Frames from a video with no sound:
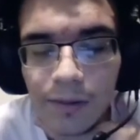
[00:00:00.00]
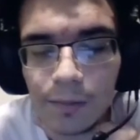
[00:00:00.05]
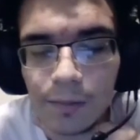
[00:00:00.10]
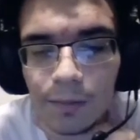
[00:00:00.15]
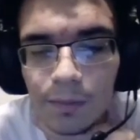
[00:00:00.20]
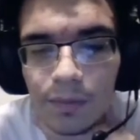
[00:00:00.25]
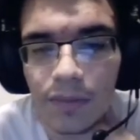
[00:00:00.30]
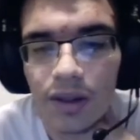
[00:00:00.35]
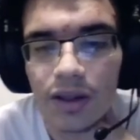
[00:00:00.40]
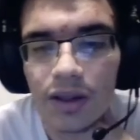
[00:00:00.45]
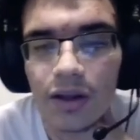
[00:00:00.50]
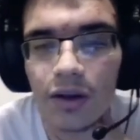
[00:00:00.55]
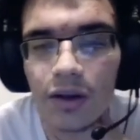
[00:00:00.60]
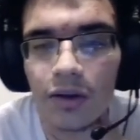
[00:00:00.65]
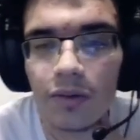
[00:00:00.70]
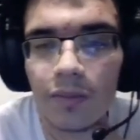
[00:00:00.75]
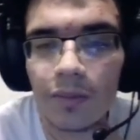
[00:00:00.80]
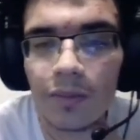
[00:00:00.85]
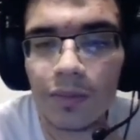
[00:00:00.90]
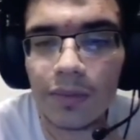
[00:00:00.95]

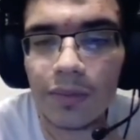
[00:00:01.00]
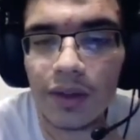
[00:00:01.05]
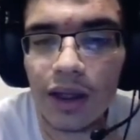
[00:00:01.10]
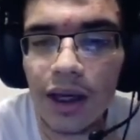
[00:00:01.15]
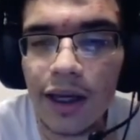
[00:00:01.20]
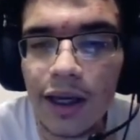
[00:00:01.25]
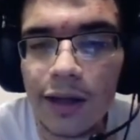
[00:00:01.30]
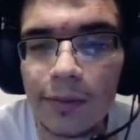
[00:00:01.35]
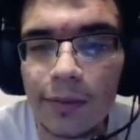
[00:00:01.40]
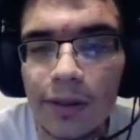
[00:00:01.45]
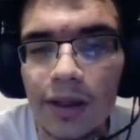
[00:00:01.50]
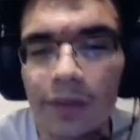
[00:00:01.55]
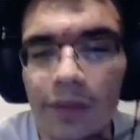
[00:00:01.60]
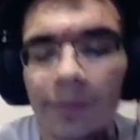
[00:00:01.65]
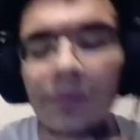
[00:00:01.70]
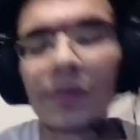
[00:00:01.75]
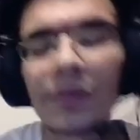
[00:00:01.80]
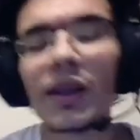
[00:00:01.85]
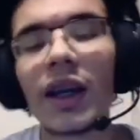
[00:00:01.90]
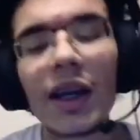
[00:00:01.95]
So, AB,
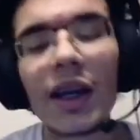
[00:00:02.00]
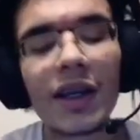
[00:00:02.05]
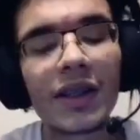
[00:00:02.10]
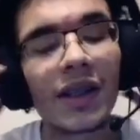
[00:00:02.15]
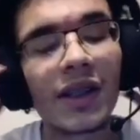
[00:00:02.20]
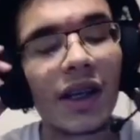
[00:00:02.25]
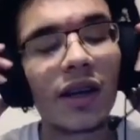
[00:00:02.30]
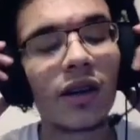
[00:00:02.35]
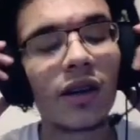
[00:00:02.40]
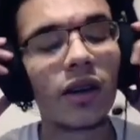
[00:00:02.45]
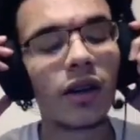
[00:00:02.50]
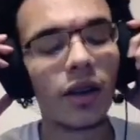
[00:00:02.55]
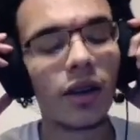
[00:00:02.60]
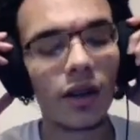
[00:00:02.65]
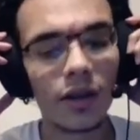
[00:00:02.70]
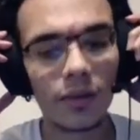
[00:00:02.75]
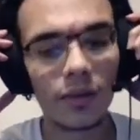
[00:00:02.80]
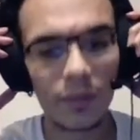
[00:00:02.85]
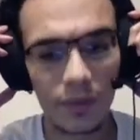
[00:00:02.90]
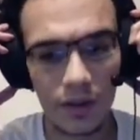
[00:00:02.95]
like I said
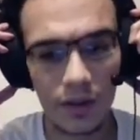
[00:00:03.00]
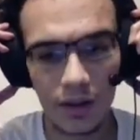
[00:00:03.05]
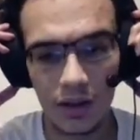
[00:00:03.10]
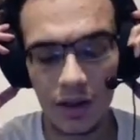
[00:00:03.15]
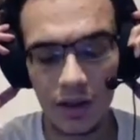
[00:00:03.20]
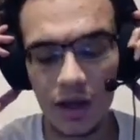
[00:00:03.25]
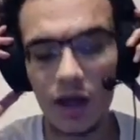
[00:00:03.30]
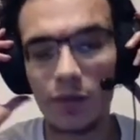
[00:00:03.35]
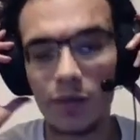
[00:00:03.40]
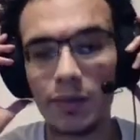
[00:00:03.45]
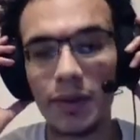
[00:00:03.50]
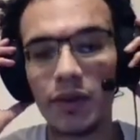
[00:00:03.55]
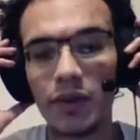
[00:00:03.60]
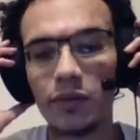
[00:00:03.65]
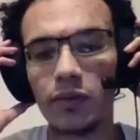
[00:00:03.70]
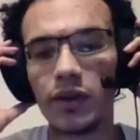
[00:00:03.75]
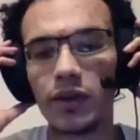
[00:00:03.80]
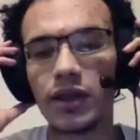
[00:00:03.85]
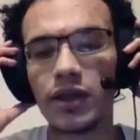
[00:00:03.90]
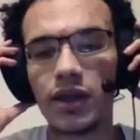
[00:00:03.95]
earlier, a bit
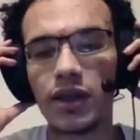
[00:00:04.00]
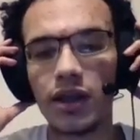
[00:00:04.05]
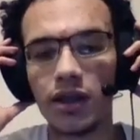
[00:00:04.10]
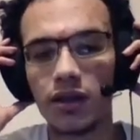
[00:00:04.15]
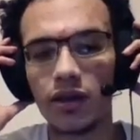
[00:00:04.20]
risky.